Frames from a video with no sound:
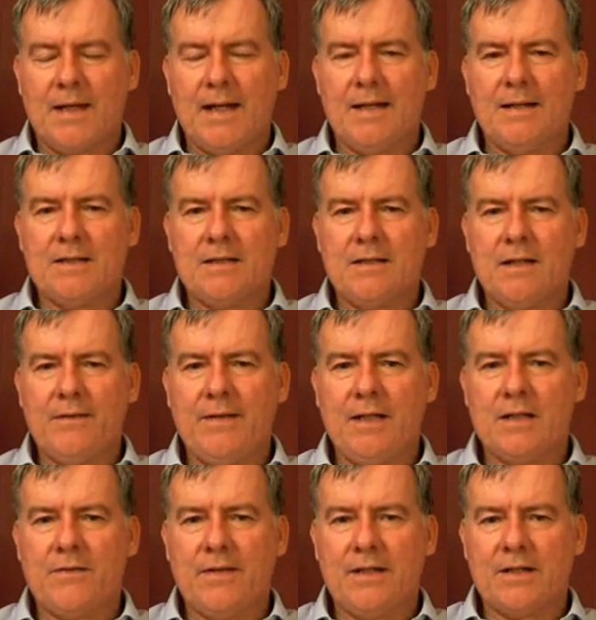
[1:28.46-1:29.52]
And I think
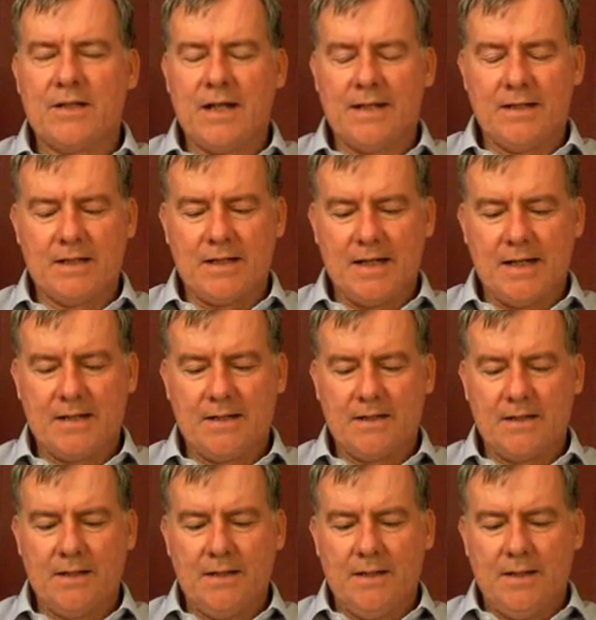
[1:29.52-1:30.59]
it's fair to say in this case
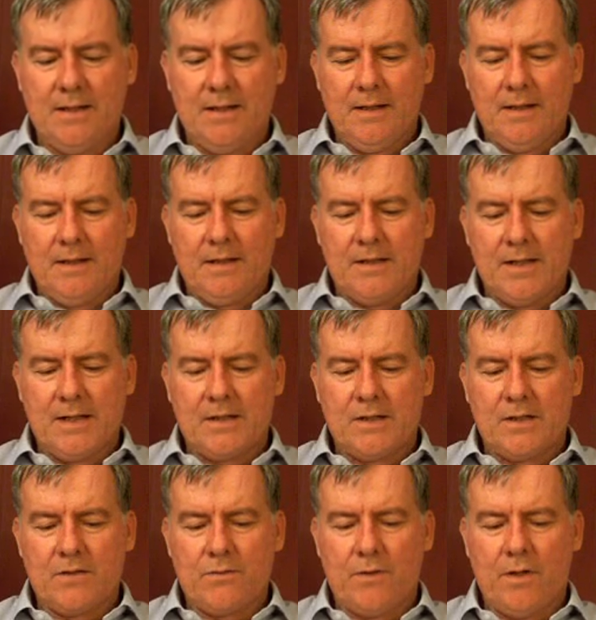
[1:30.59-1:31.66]
it's
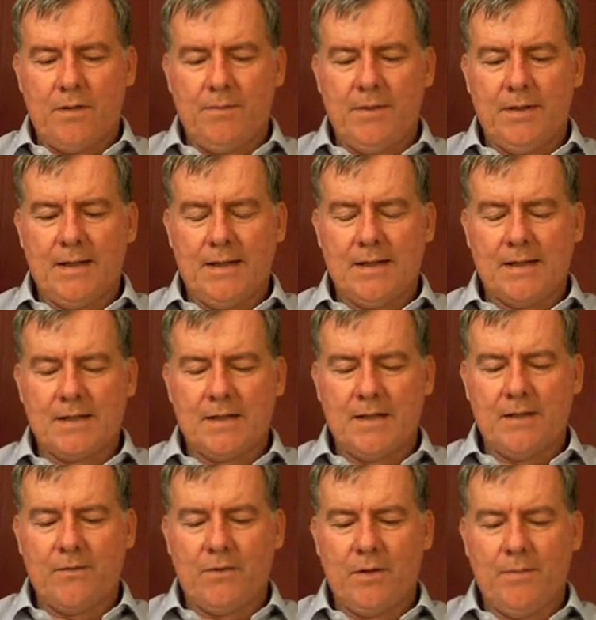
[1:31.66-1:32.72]
Justice Robb,
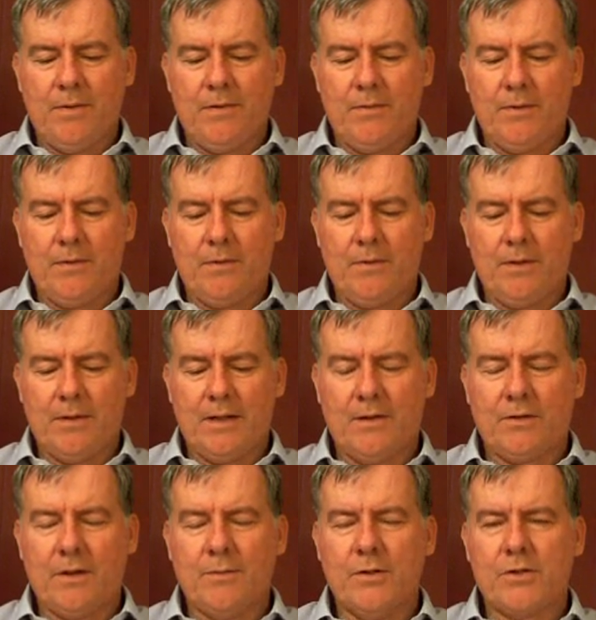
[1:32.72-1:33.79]
Robb, well-known
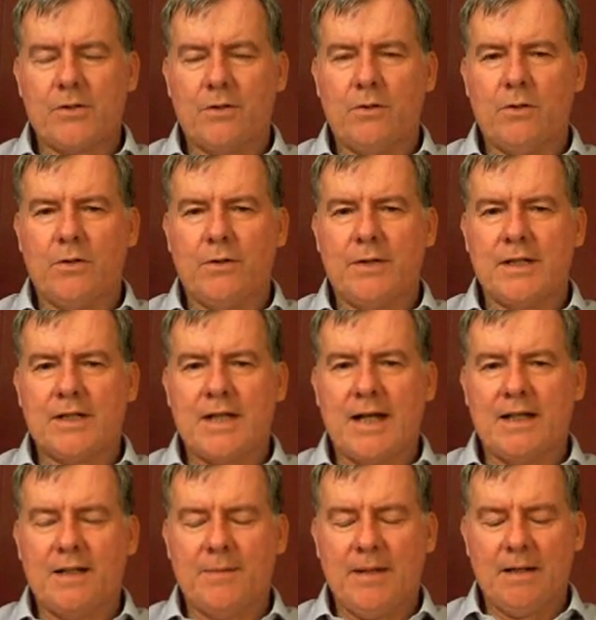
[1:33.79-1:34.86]
commercial lawyer in his day
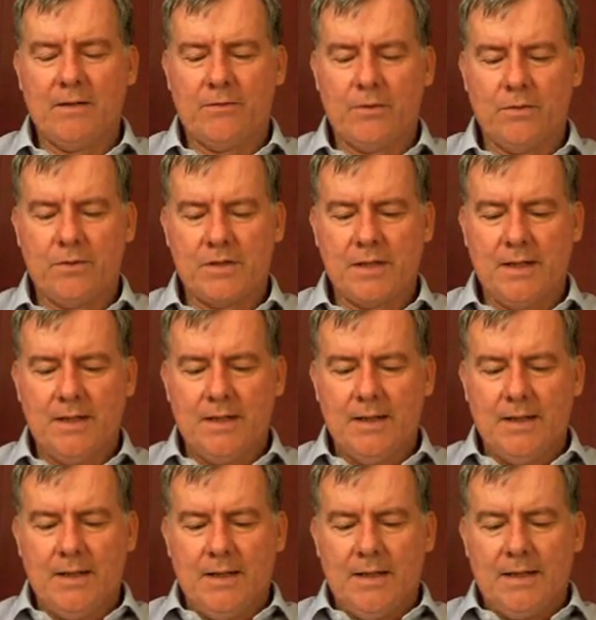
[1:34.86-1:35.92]
at the bar, of course,
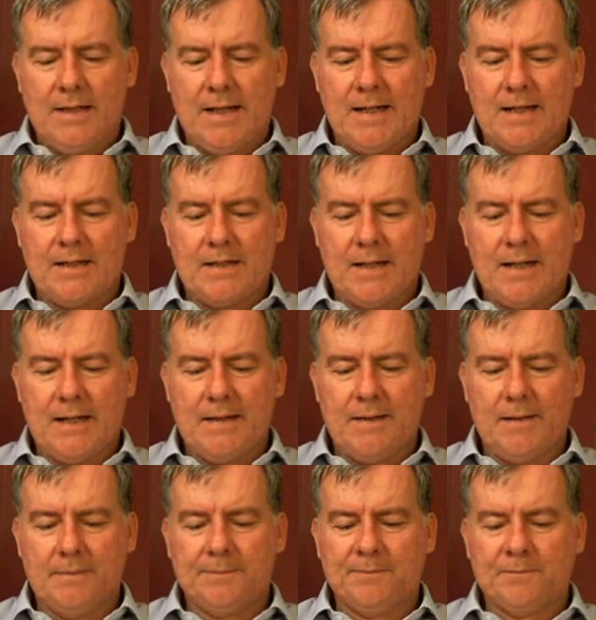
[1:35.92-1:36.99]
takes
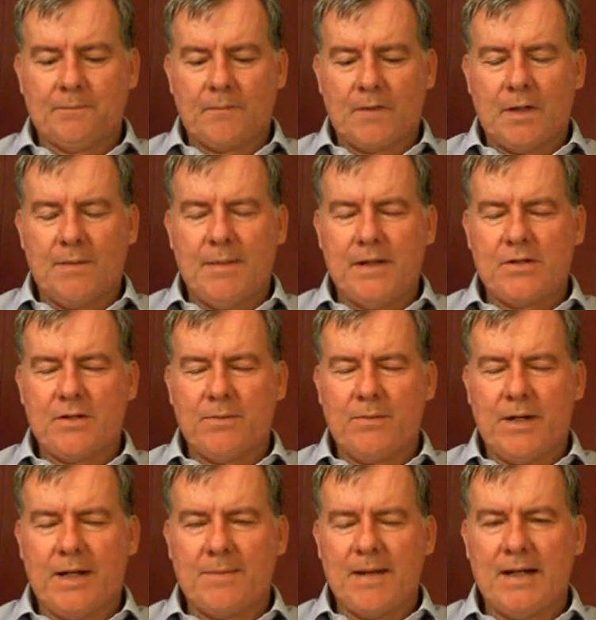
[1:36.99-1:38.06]
a measured and
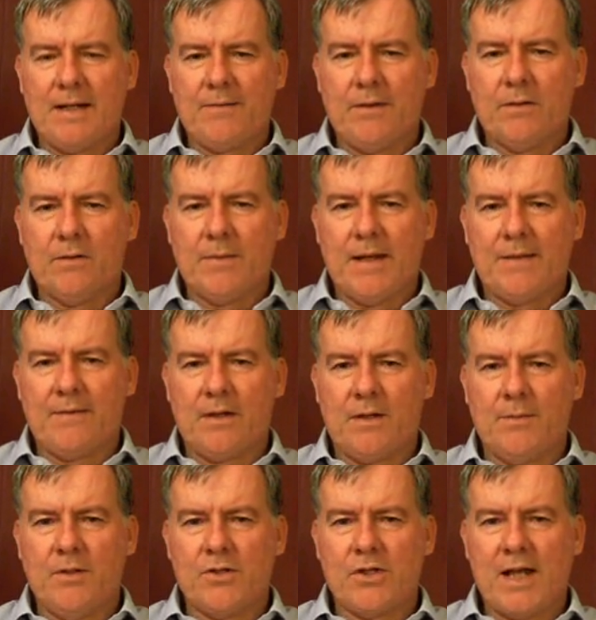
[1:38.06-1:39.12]
pragmatic view about the
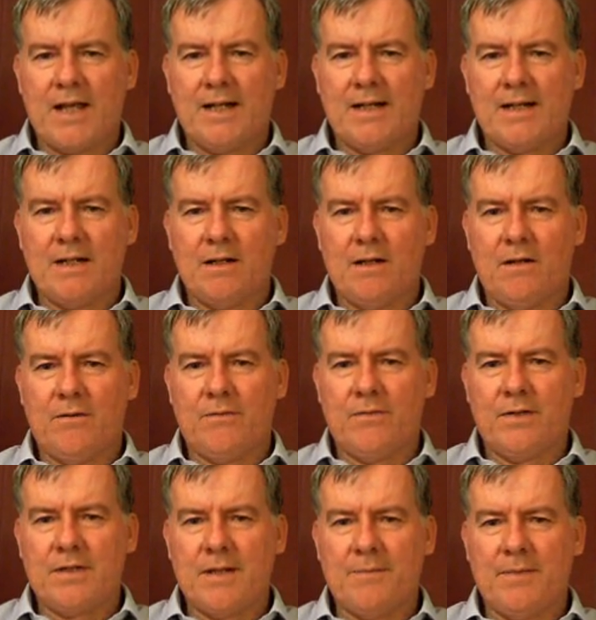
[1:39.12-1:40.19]
commerciality of
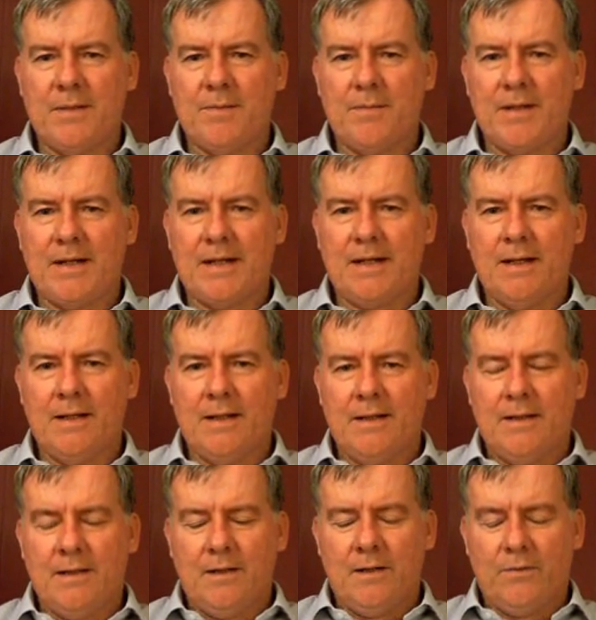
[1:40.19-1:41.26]
simply permitting
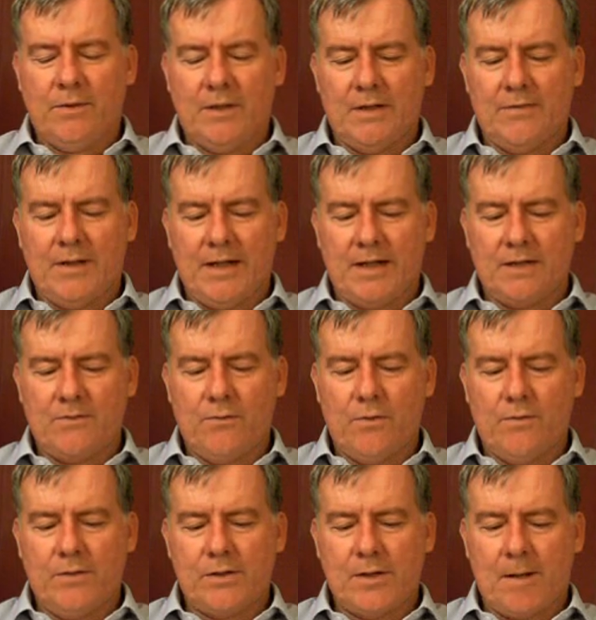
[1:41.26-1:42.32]
relief against
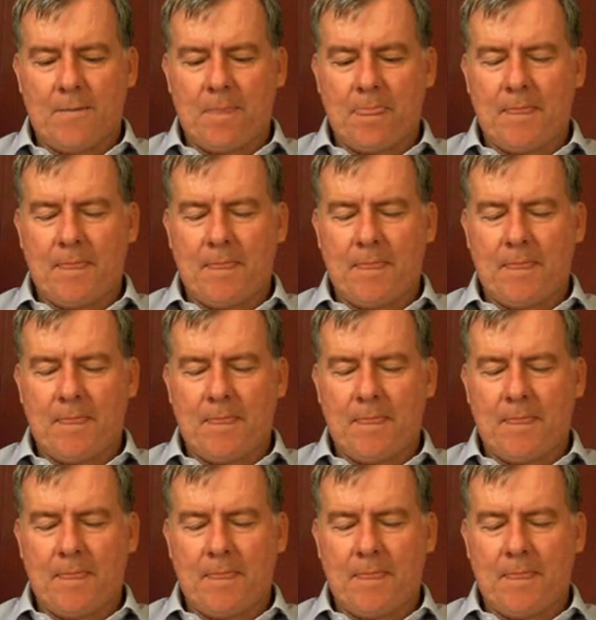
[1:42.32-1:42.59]
forfeiture.